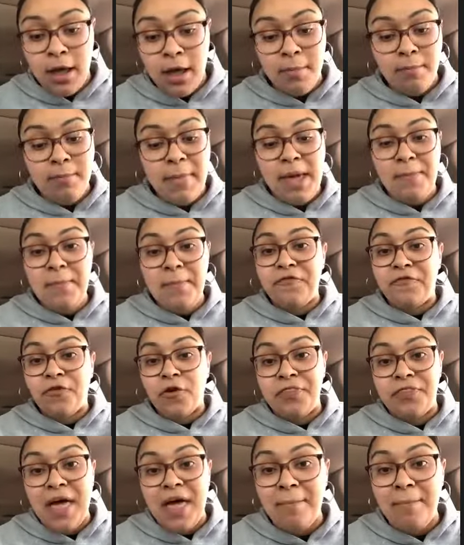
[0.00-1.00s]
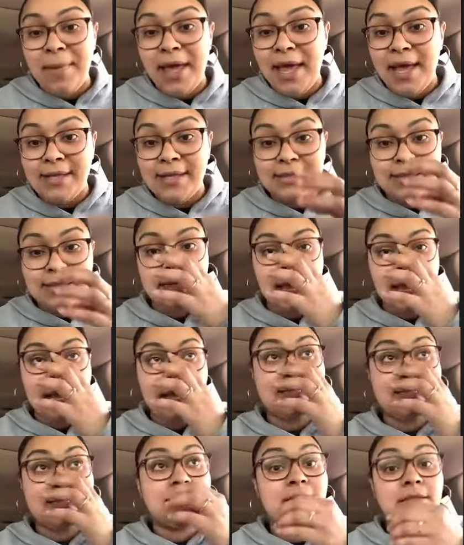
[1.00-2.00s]
Maybe for them it's
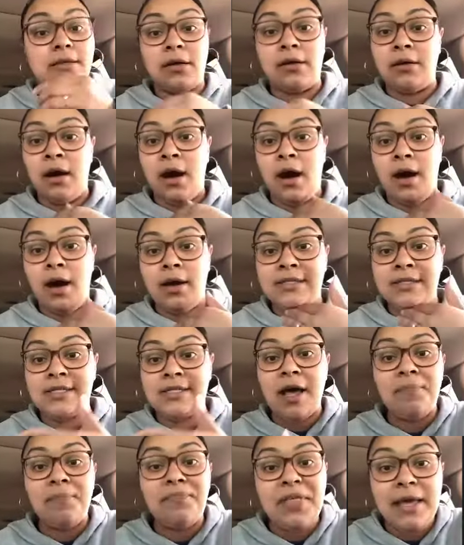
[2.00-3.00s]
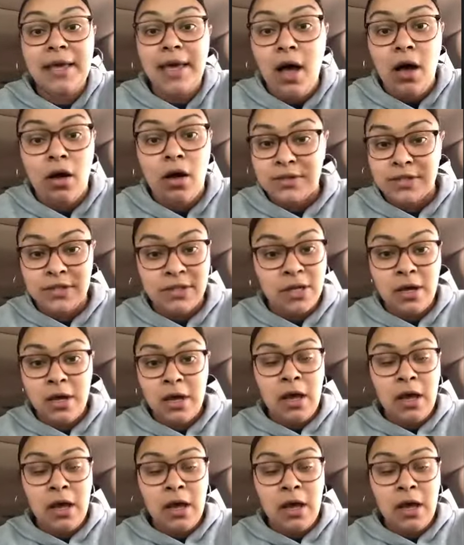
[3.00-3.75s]
it's uh, something else.